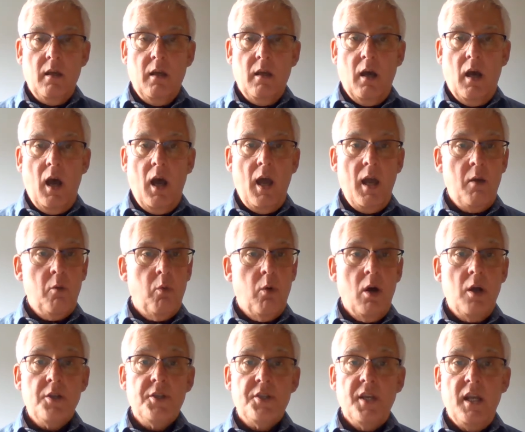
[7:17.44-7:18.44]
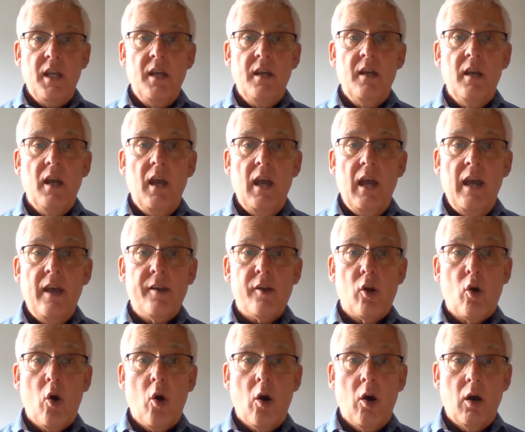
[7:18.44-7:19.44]
I was in
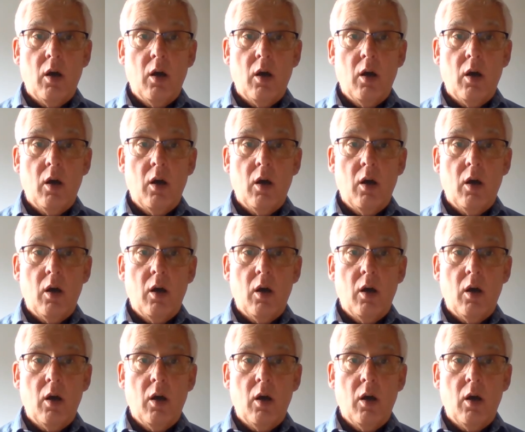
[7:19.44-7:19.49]
error.